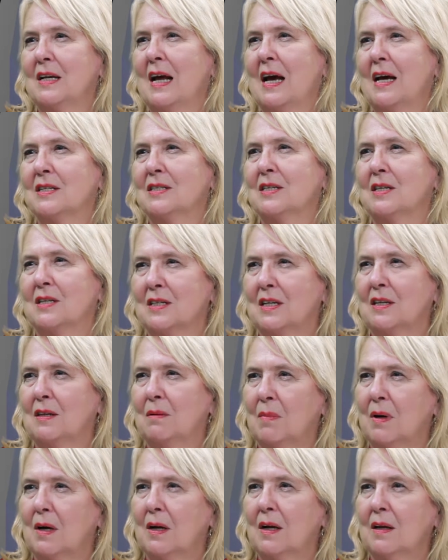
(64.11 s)
the nastiest and the
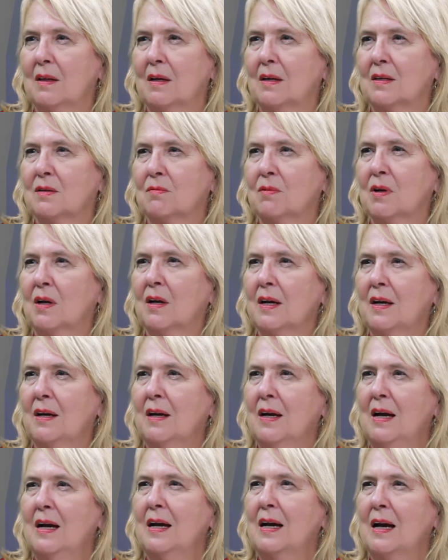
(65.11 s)
money that's really
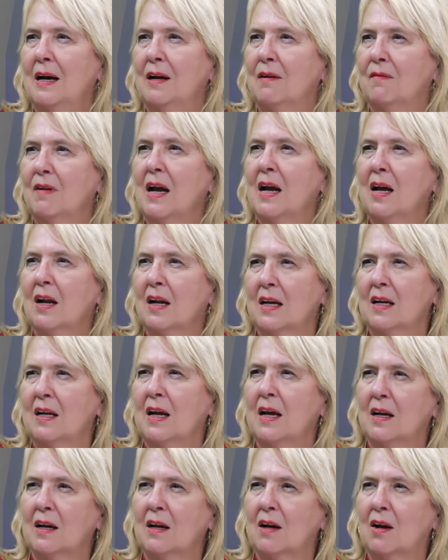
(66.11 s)
kind of
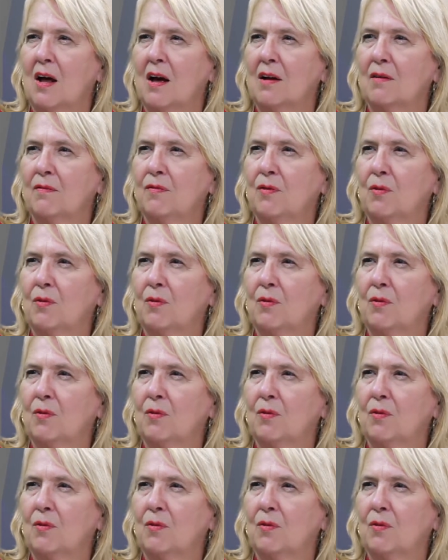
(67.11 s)
alienating a lot of